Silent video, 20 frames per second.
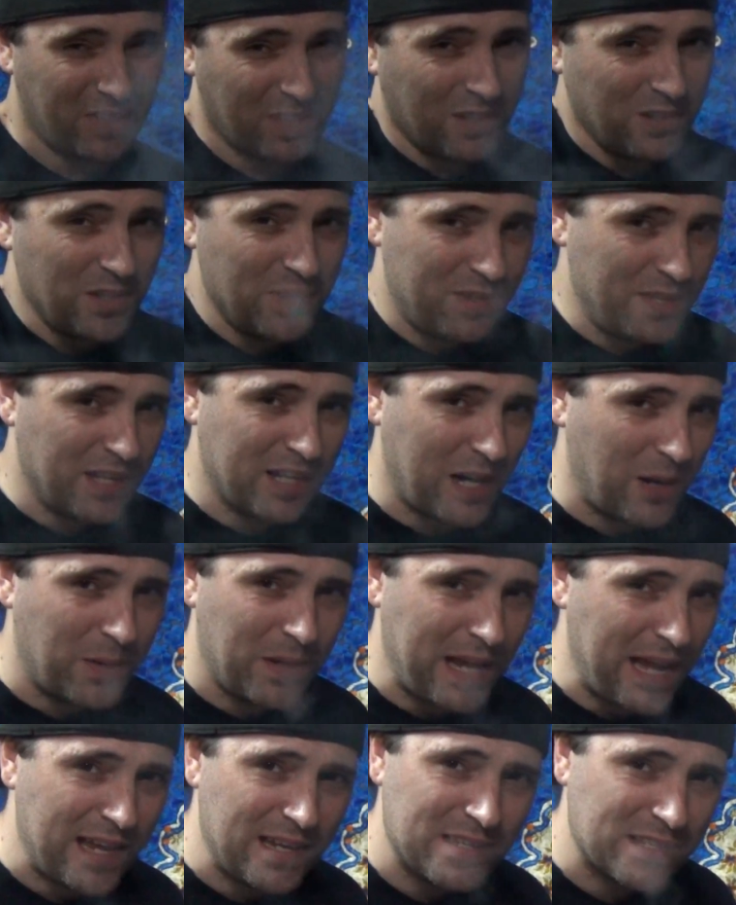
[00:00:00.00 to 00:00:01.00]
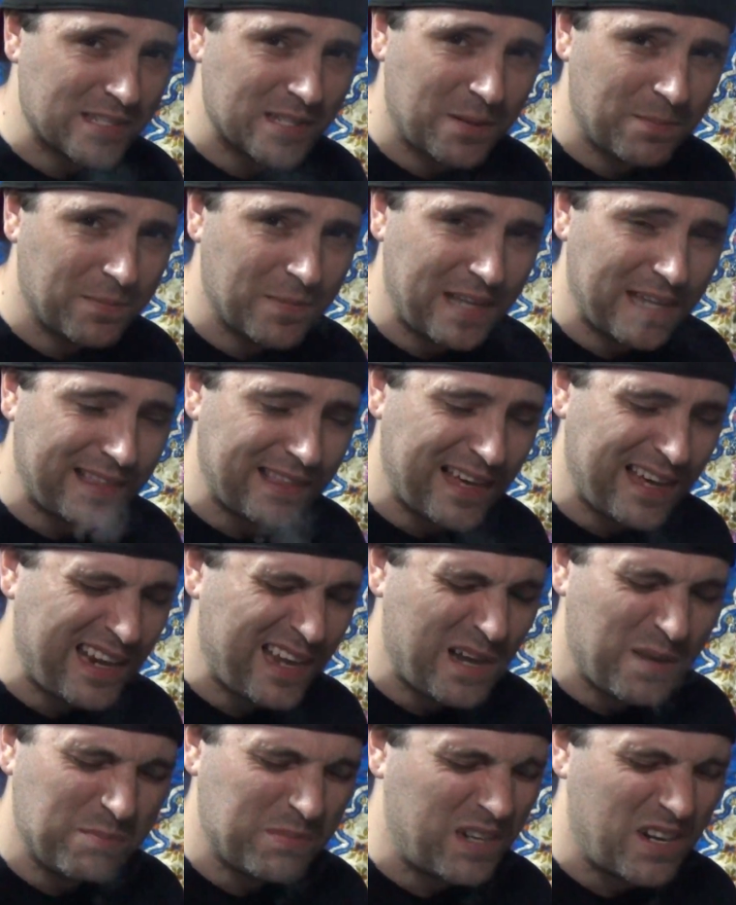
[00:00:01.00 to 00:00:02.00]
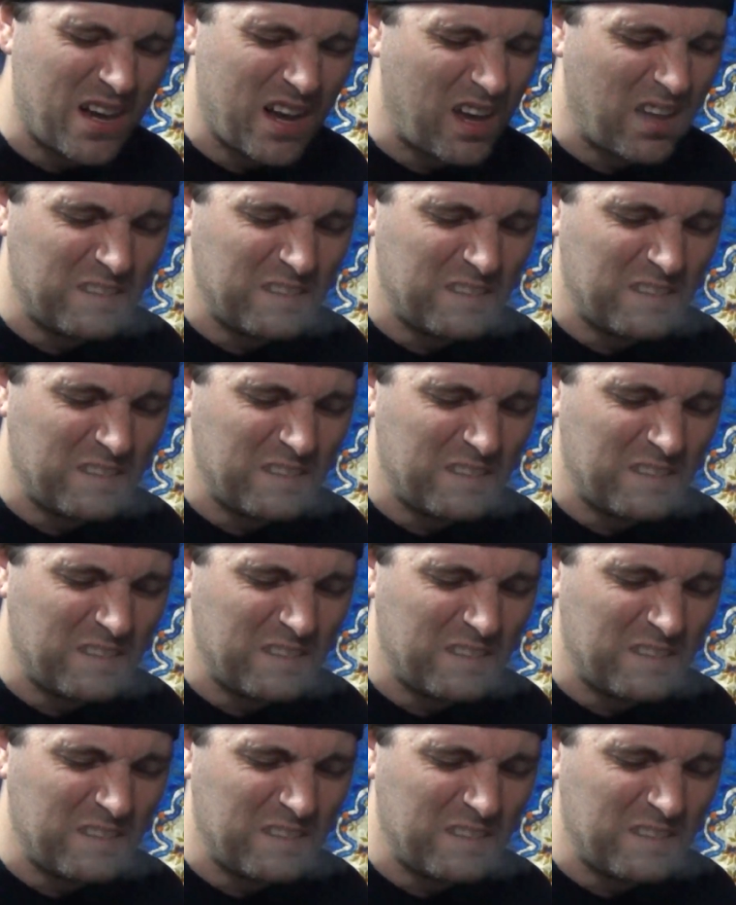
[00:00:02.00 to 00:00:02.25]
You think I would edit something like that out? But no.